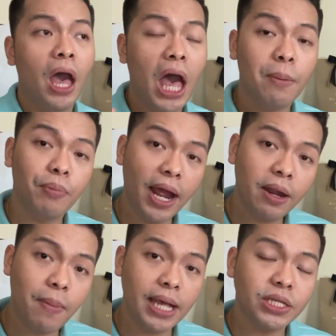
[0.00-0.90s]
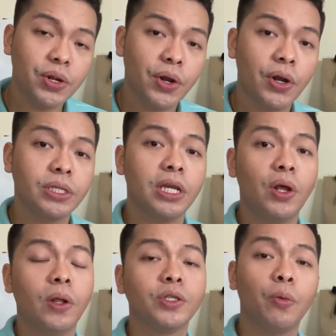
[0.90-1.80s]
brand ambassadors and
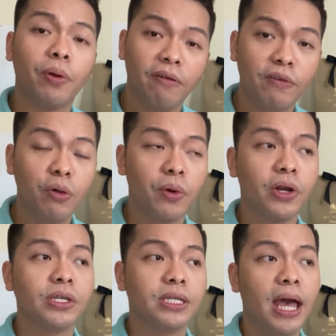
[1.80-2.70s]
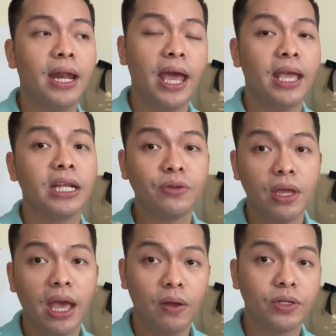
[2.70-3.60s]
also perfumers that I get to
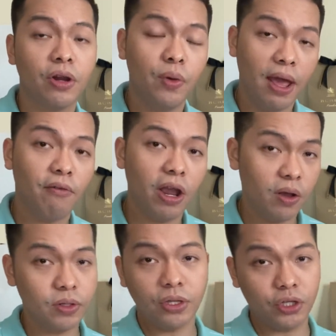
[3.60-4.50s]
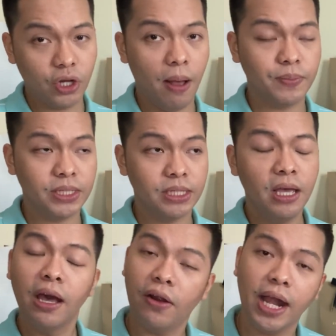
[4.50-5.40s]
encounter whenever I go to the shops.
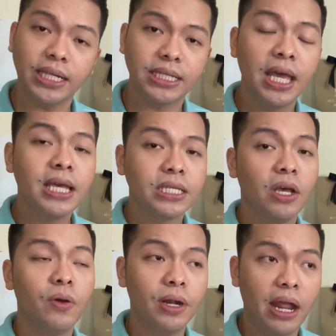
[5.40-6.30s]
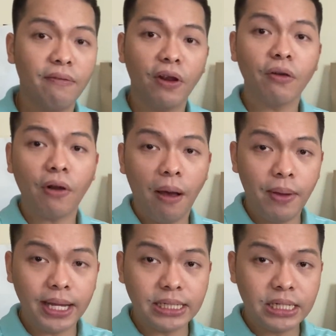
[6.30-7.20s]
All right, so never rub
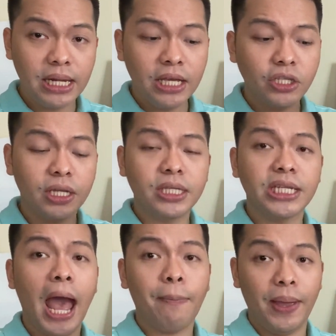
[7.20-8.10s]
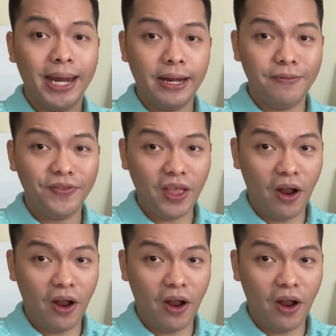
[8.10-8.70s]
it, just tap it. All